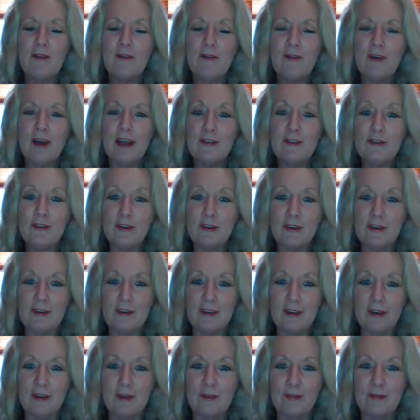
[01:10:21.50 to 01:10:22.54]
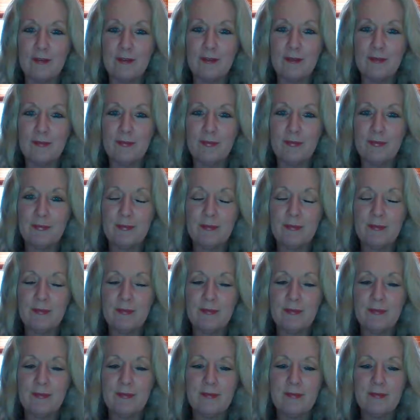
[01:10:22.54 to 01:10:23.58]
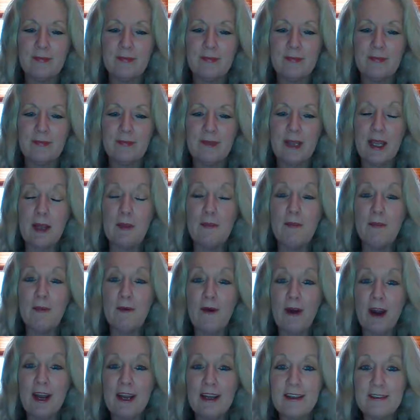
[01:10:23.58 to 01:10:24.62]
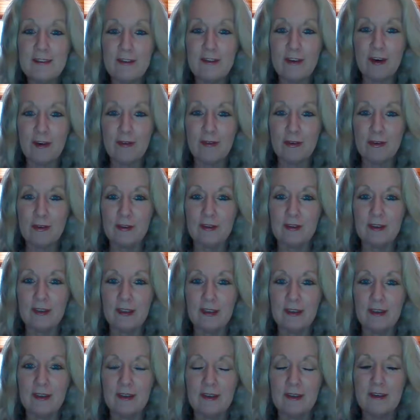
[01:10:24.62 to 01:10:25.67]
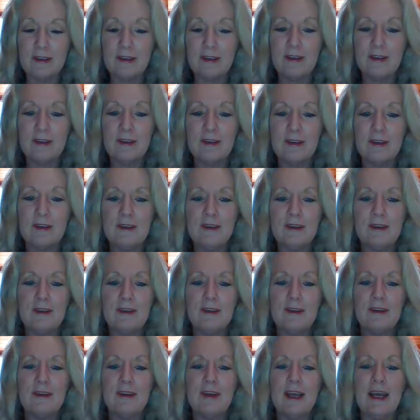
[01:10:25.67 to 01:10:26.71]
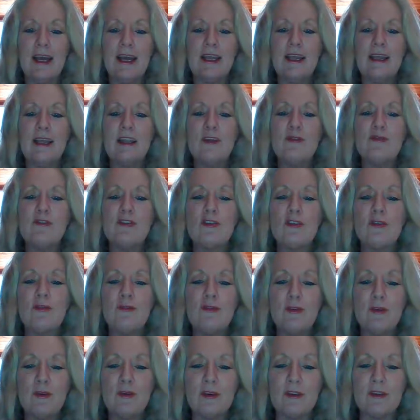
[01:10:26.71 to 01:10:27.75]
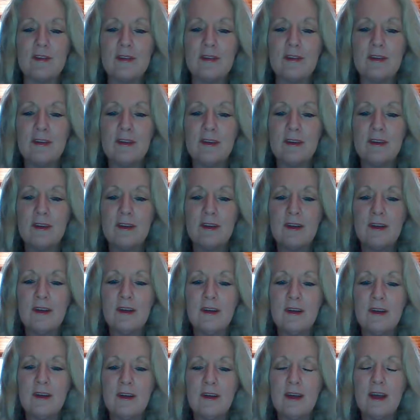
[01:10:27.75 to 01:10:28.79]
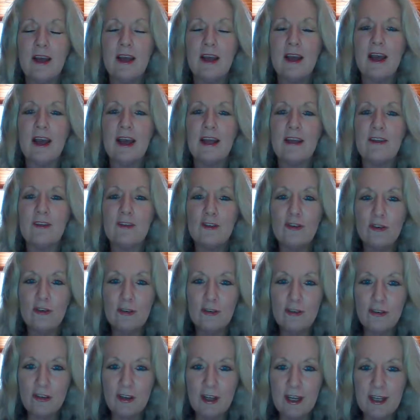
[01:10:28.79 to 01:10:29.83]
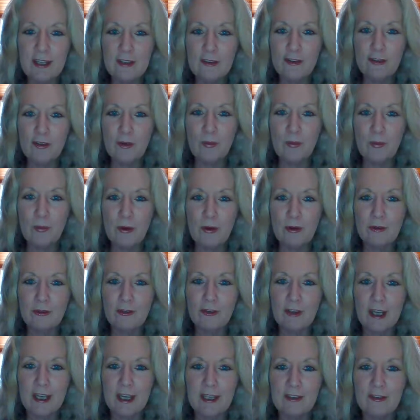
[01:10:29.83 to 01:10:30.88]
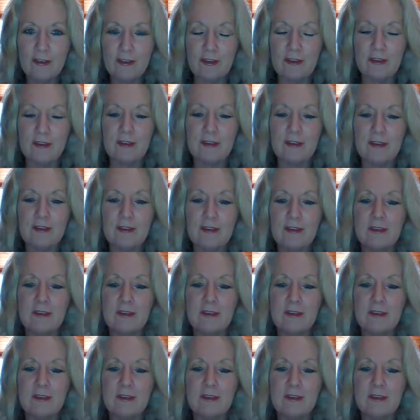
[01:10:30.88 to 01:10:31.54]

Face yourself. Embrace diversity. And live to the fullest. As you change, your world changes.